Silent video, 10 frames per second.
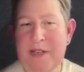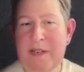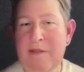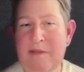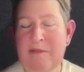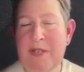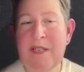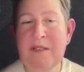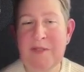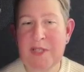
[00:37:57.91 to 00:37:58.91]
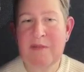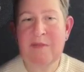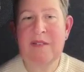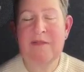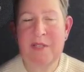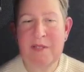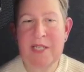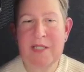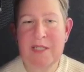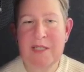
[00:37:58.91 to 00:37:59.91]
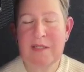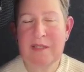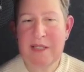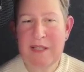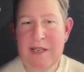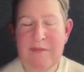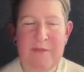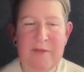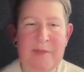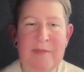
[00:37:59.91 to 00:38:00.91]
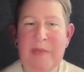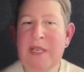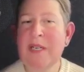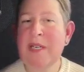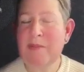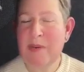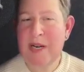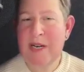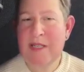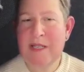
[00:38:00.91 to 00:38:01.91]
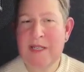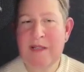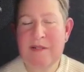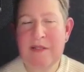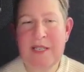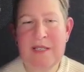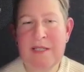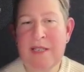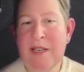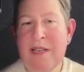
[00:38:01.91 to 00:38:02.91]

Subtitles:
a really efficient way of extracting lithium from brines and other things.